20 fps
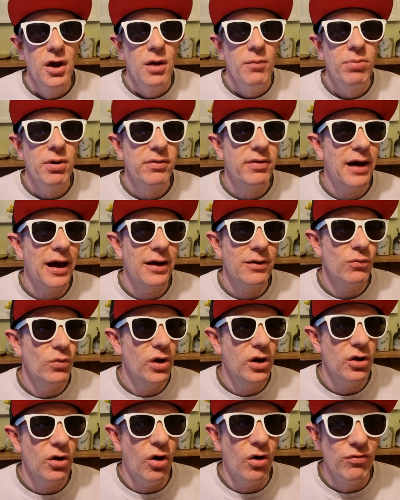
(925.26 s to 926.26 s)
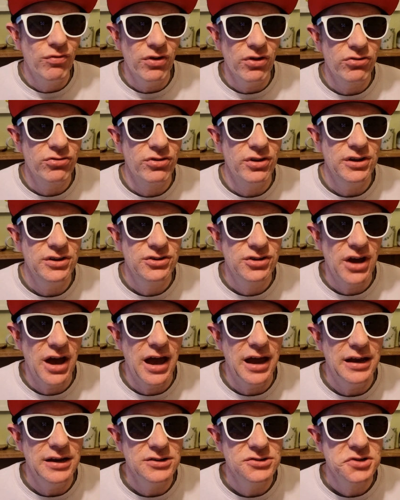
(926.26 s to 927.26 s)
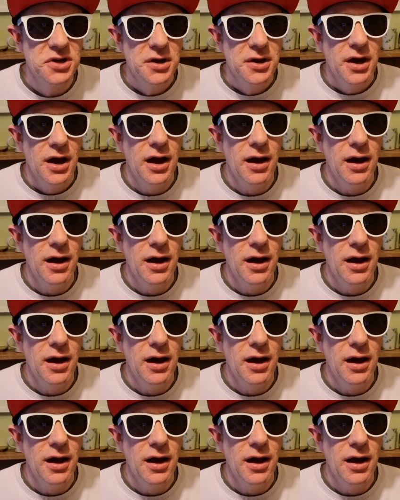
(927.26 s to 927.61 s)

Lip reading: But that will obviously change.